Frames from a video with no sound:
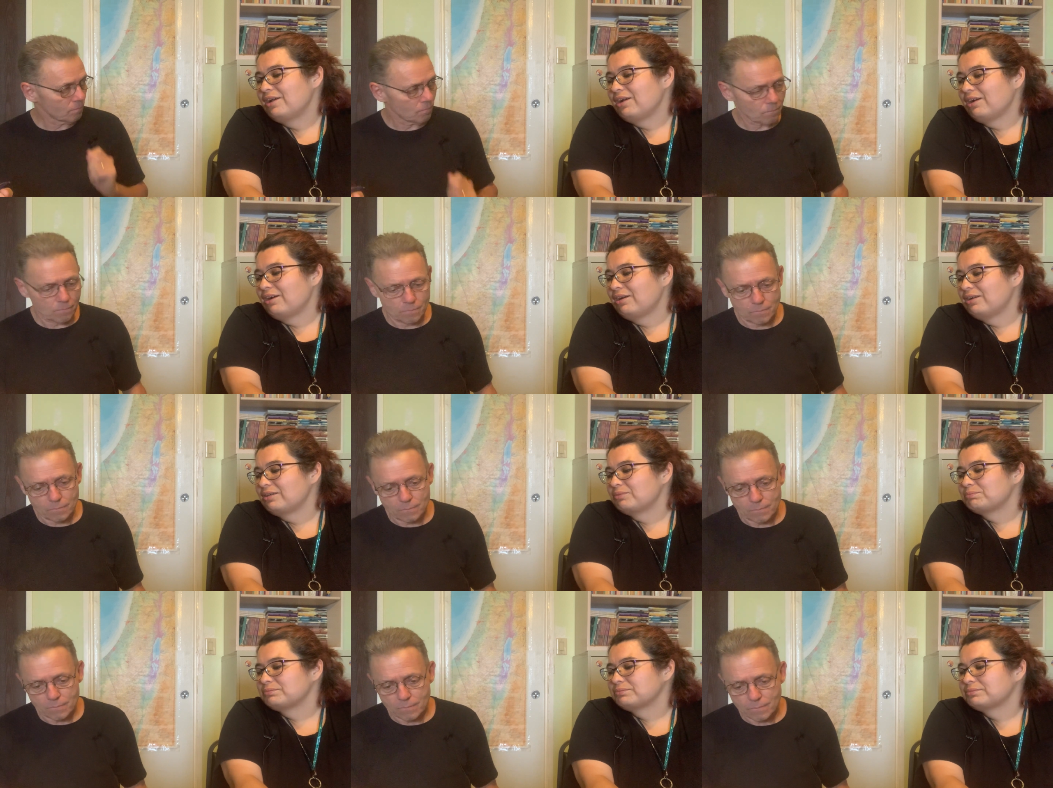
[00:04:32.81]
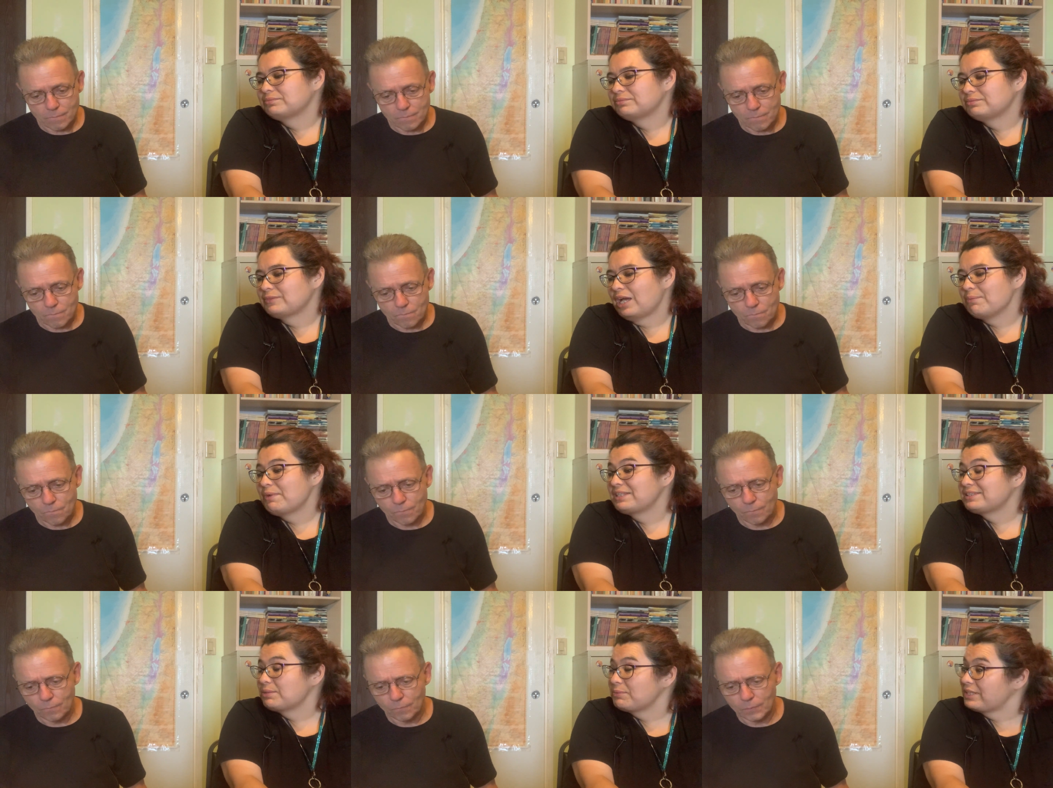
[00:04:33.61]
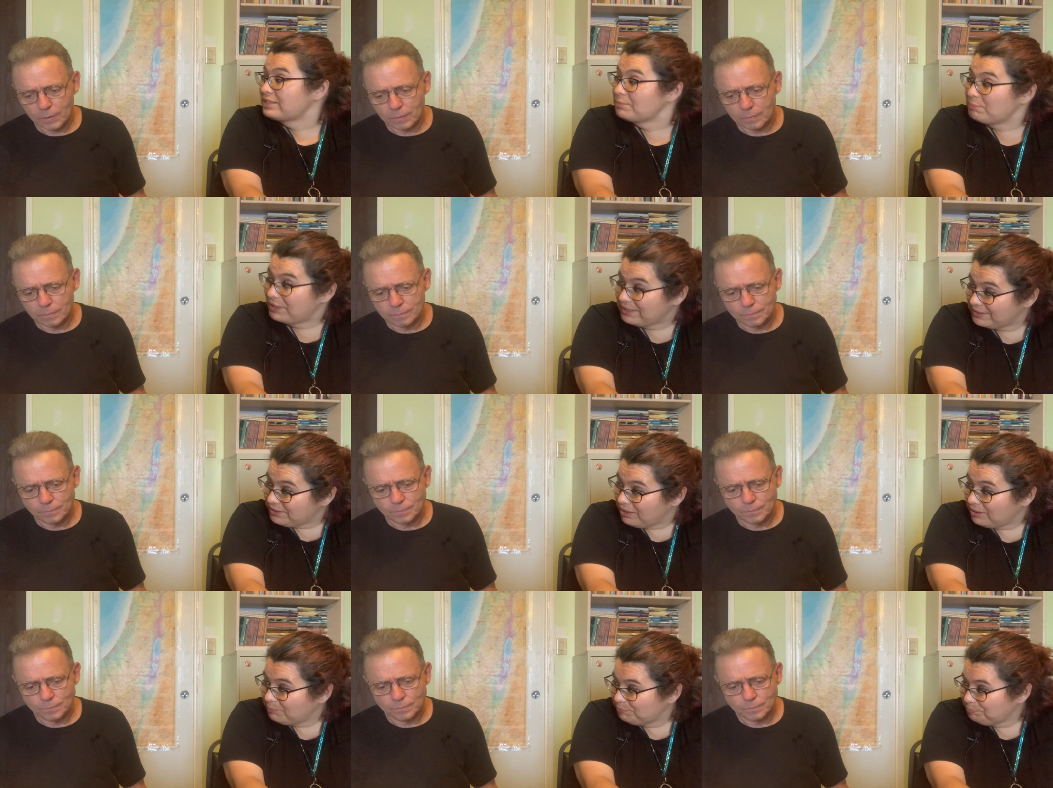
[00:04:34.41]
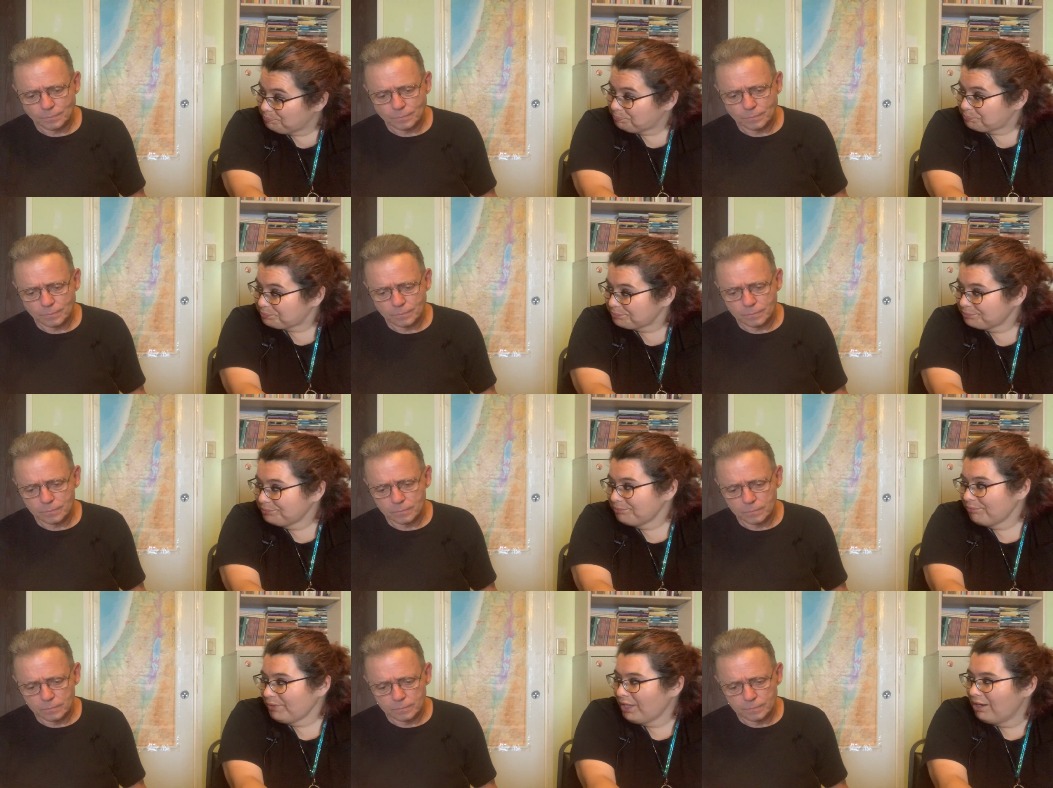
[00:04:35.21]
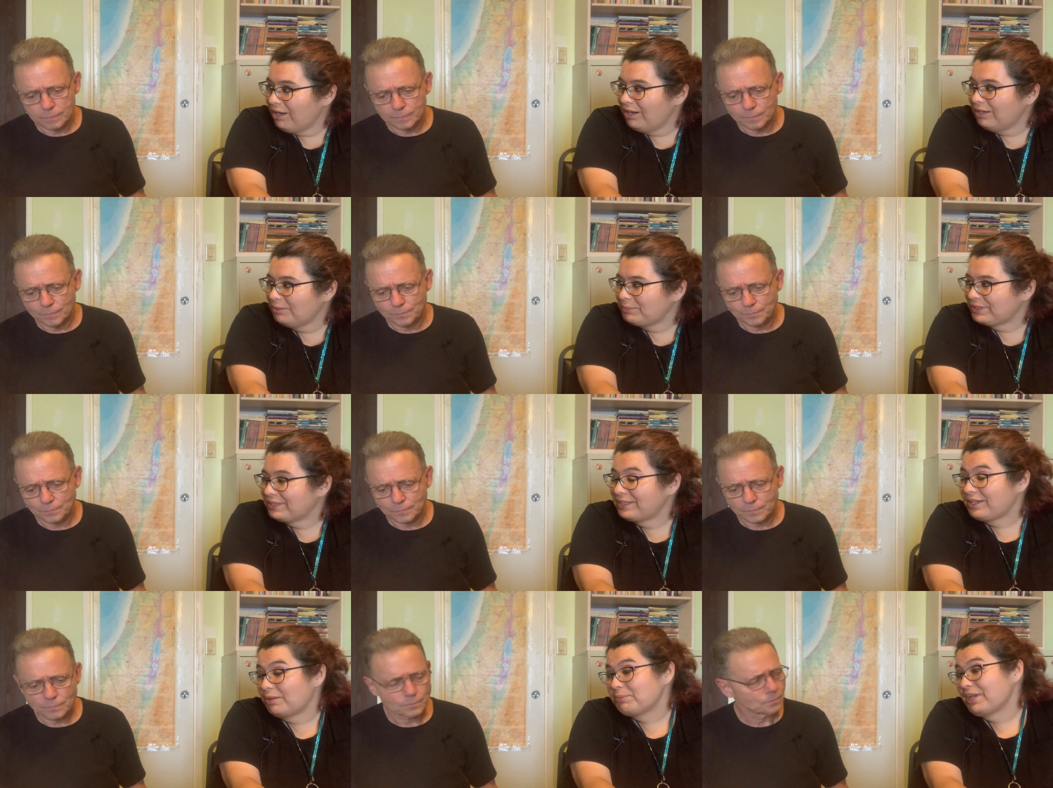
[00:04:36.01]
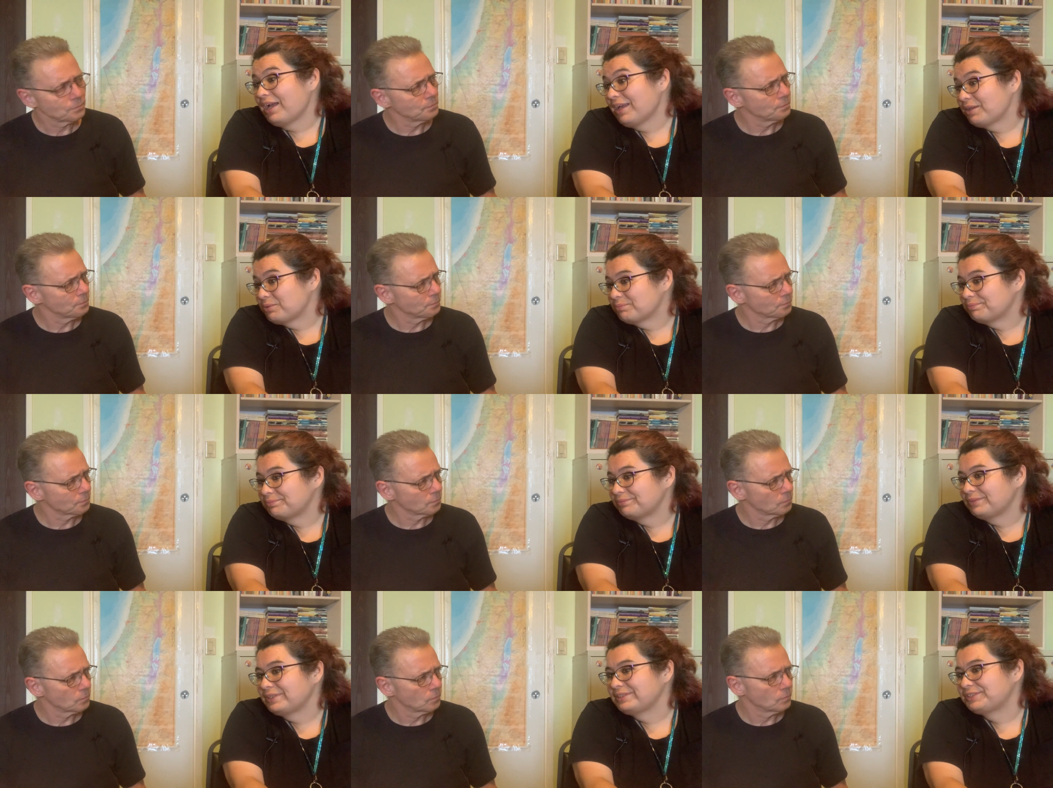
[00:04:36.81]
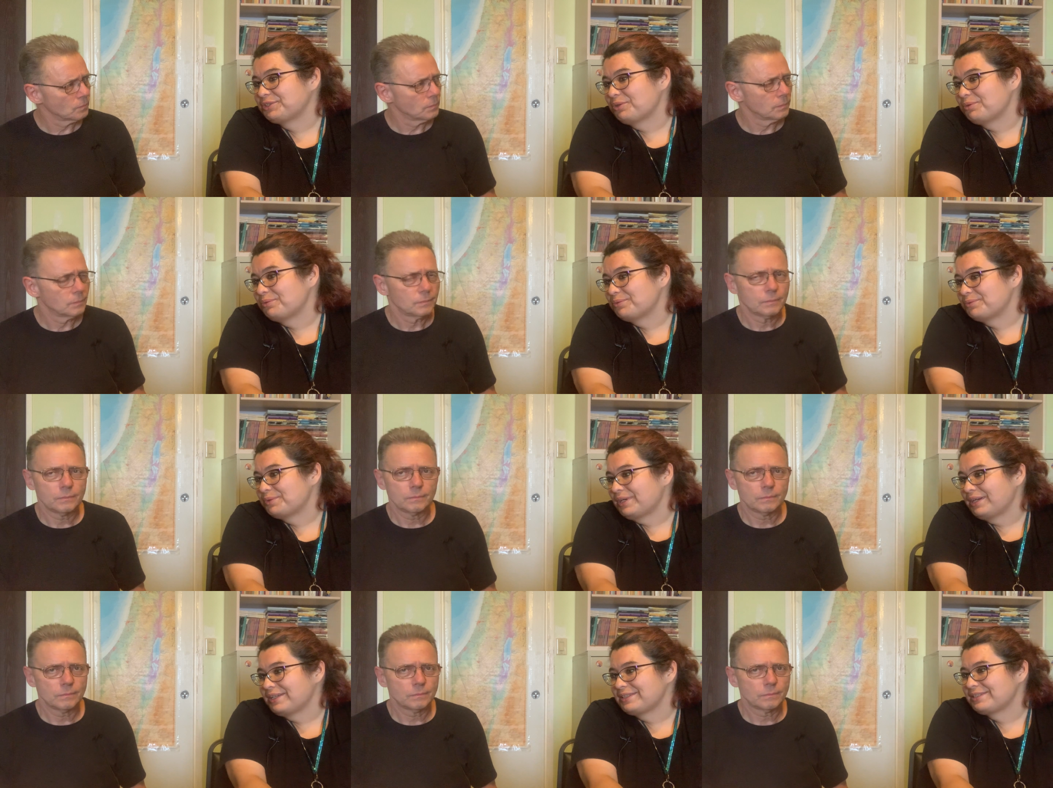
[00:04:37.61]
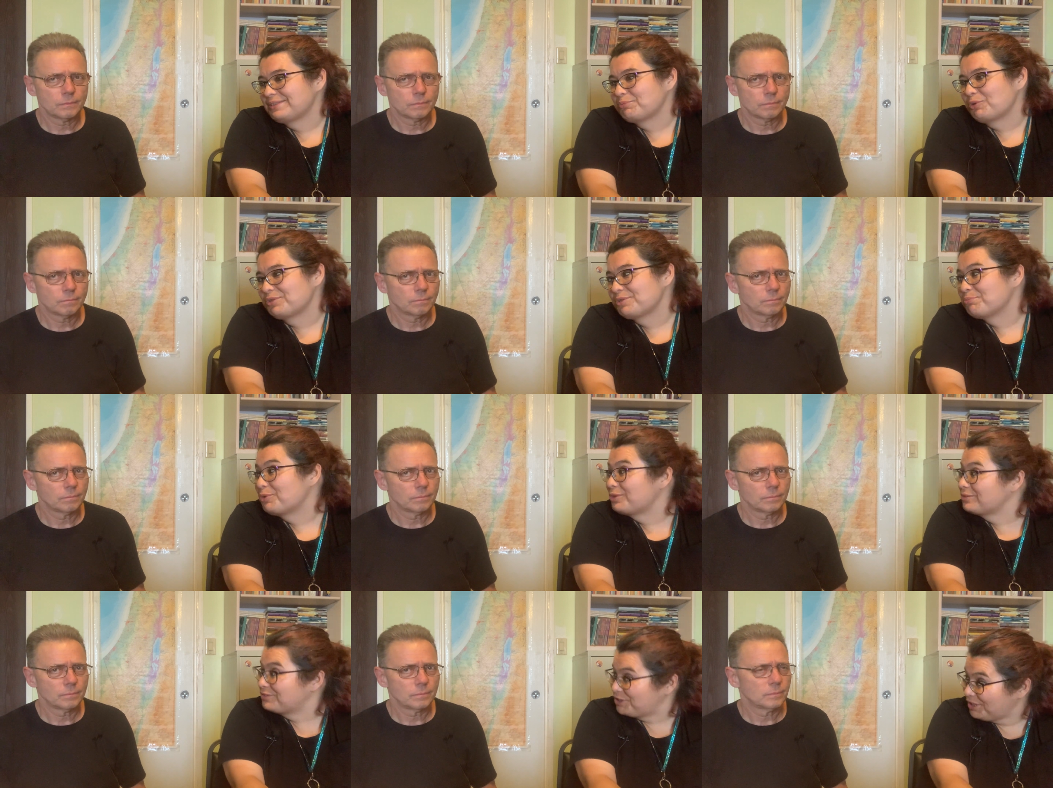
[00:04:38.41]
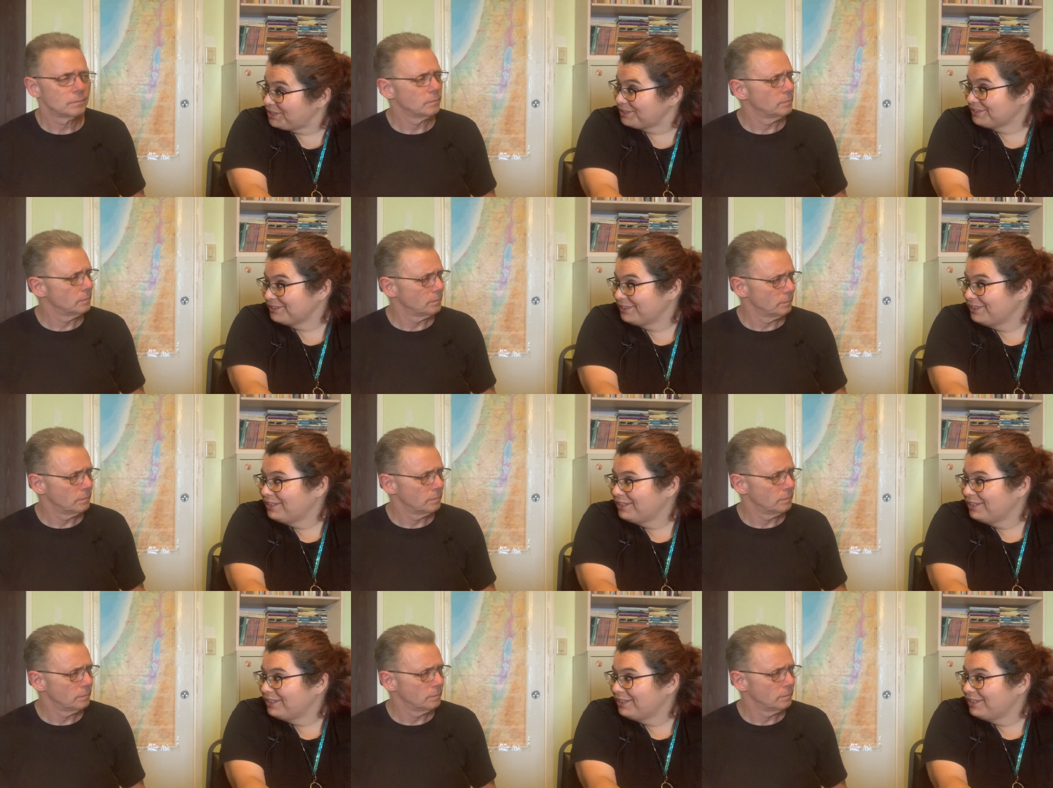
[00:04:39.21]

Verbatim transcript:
Speaker 1: Um, I met somebody at the bus stop um, and he got me high. So I smoked a bowl of G